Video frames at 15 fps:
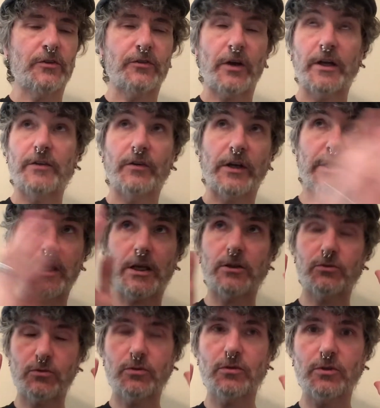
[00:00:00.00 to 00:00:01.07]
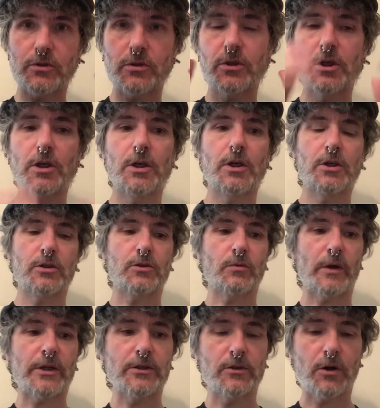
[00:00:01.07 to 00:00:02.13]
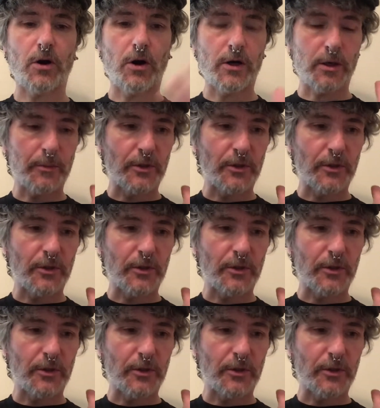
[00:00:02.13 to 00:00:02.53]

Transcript: If I can't do the regular art,